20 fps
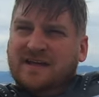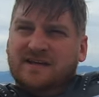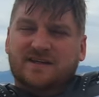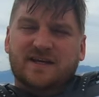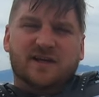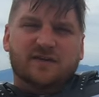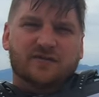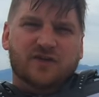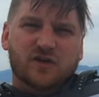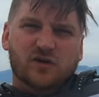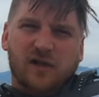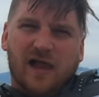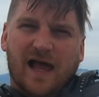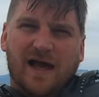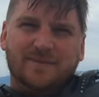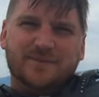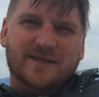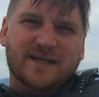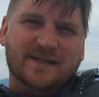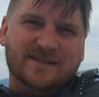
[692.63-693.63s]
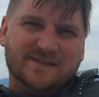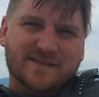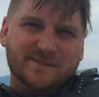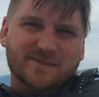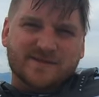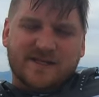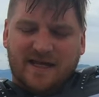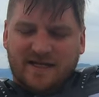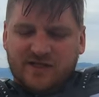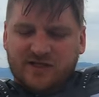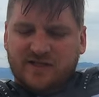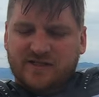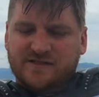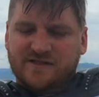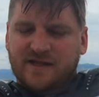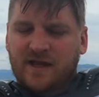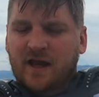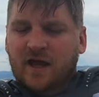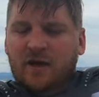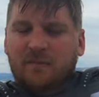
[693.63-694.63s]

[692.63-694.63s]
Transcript: did a few laps hitting some sections.